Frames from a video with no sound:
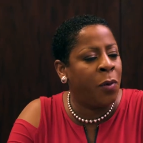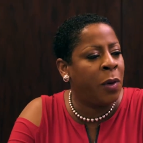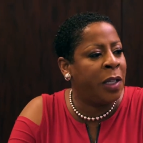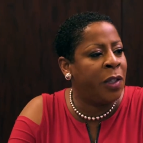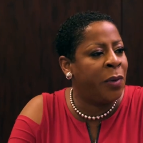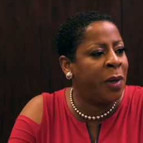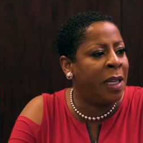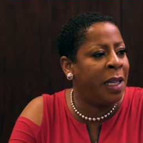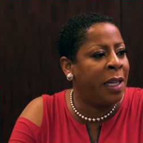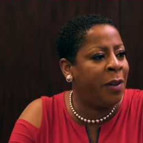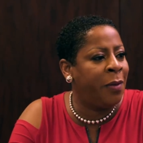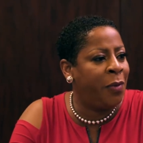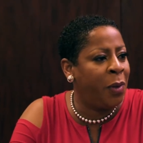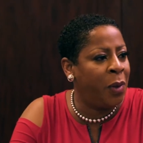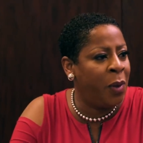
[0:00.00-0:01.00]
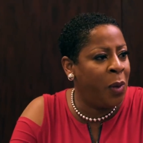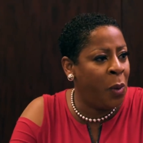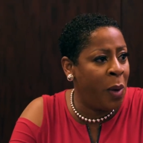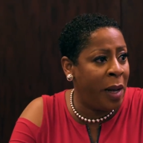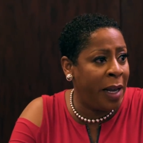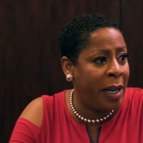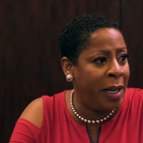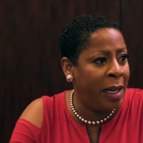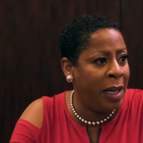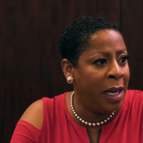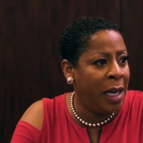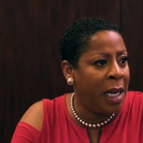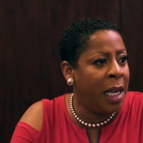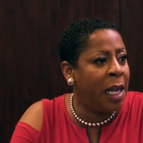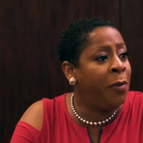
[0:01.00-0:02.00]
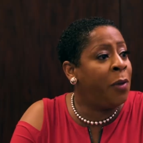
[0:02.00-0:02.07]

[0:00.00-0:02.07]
a restaurant and give food away uh, no,